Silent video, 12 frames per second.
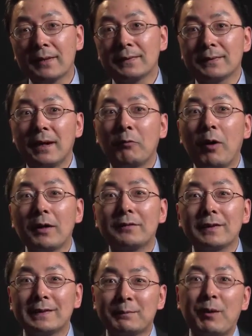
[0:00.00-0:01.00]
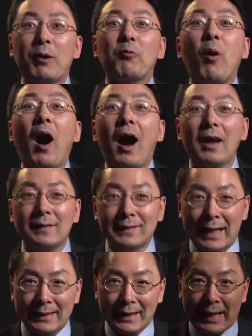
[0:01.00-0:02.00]
So I want to explain why is
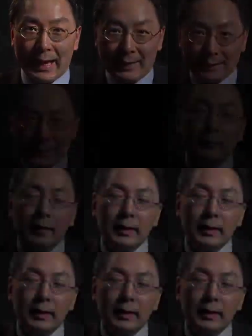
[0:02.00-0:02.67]
that the case.